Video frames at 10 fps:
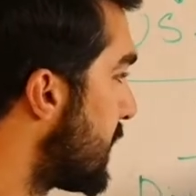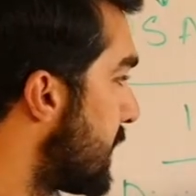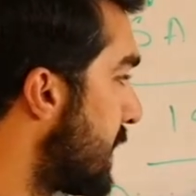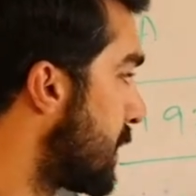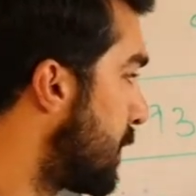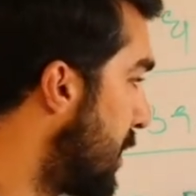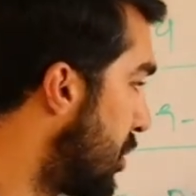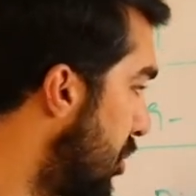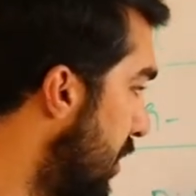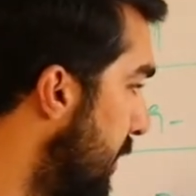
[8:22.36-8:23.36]

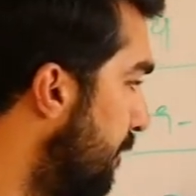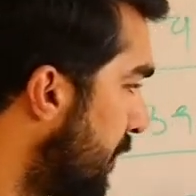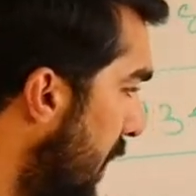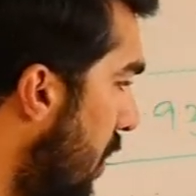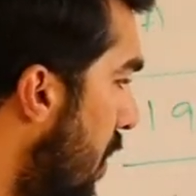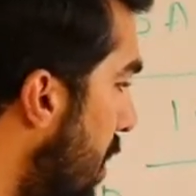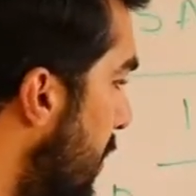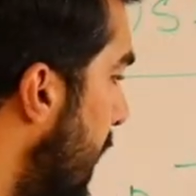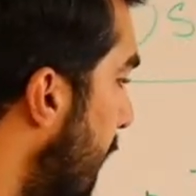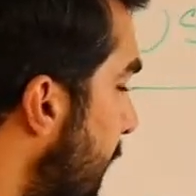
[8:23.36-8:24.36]
suspicion,
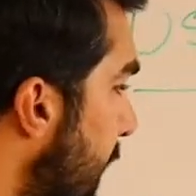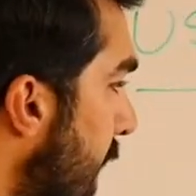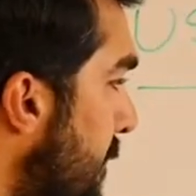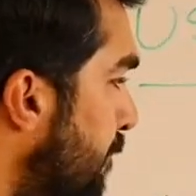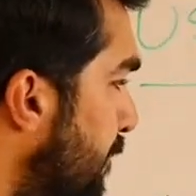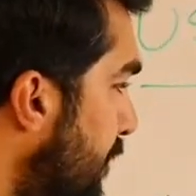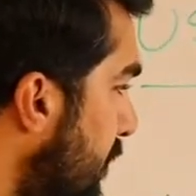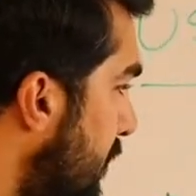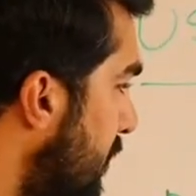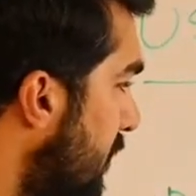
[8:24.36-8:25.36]
or you can say,
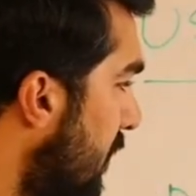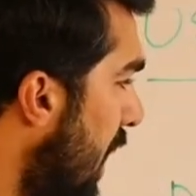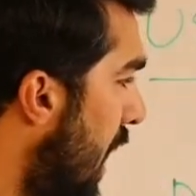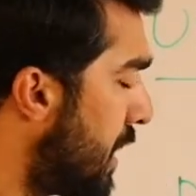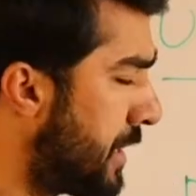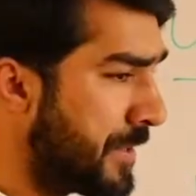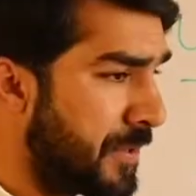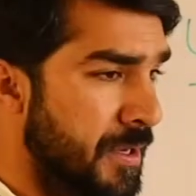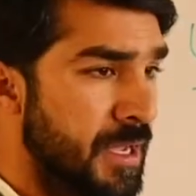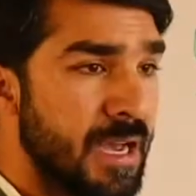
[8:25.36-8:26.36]

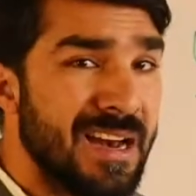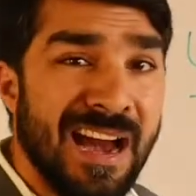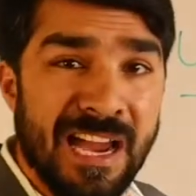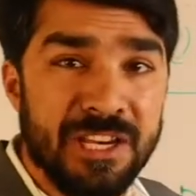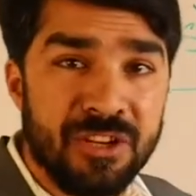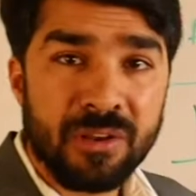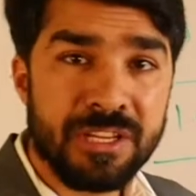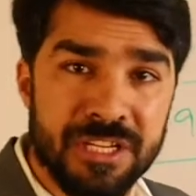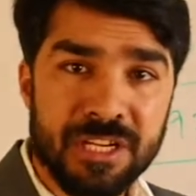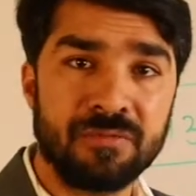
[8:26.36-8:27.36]

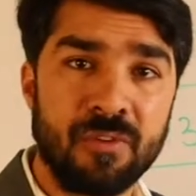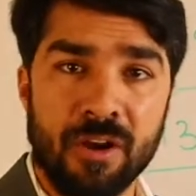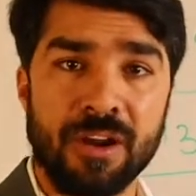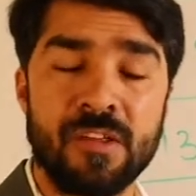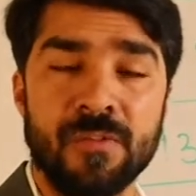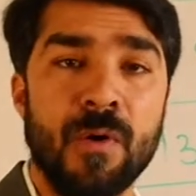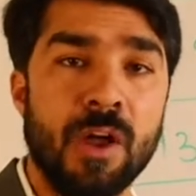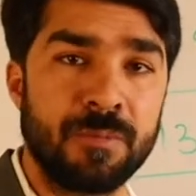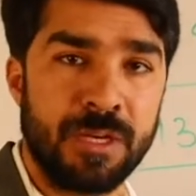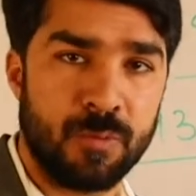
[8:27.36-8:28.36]
ideological war is
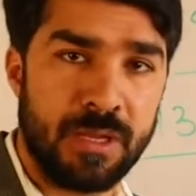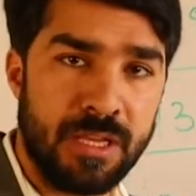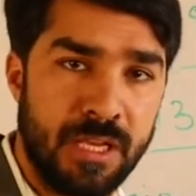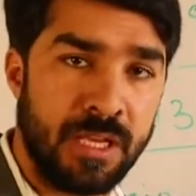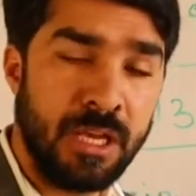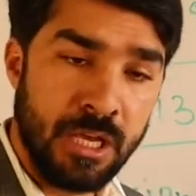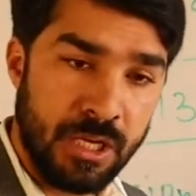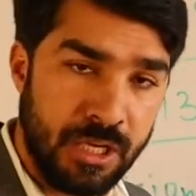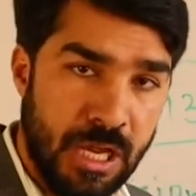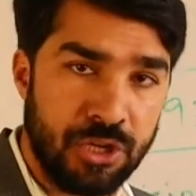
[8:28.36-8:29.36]
fought between the
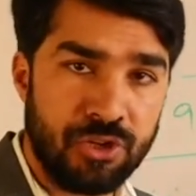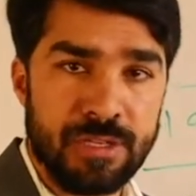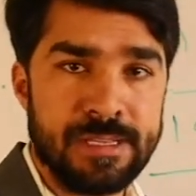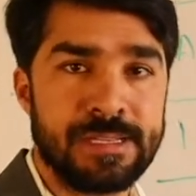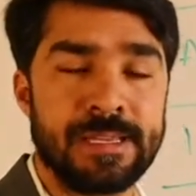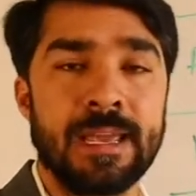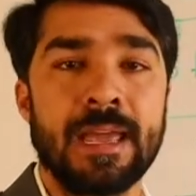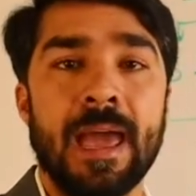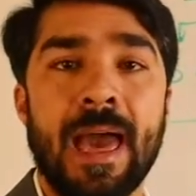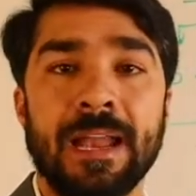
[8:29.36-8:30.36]
nations
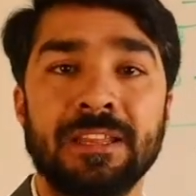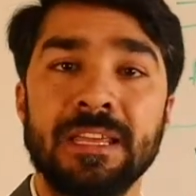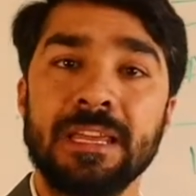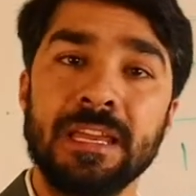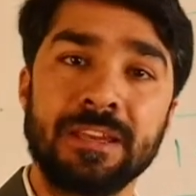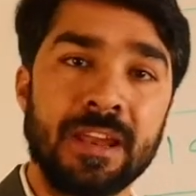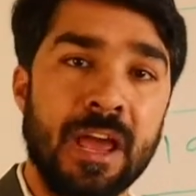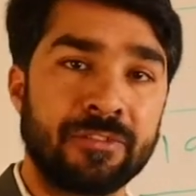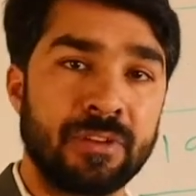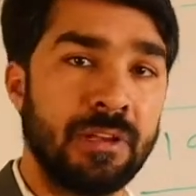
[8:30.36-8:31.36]
at the
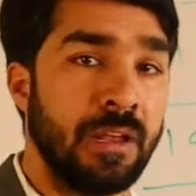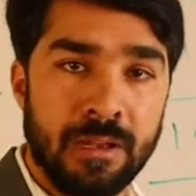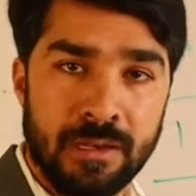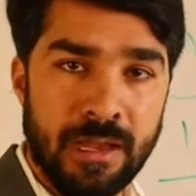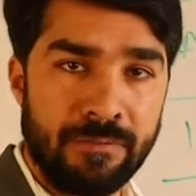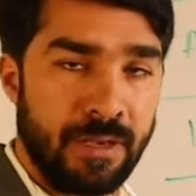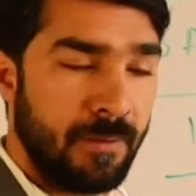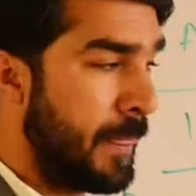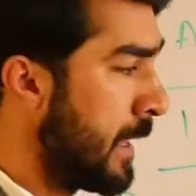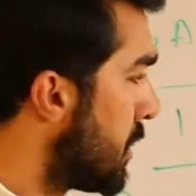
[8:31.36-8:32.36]
international
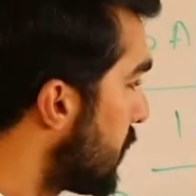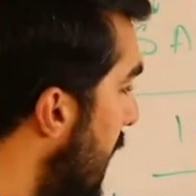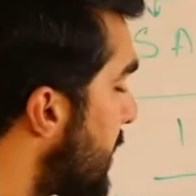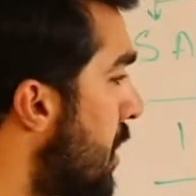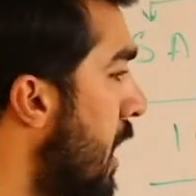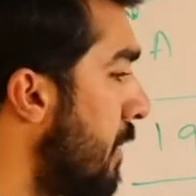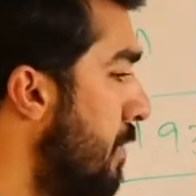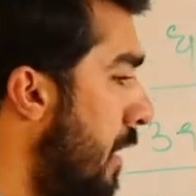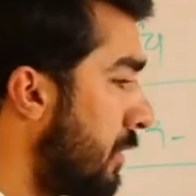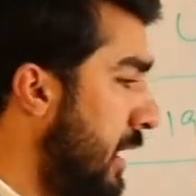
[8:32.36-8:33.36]
level. So let's talk
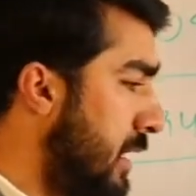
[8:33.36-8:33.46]
about the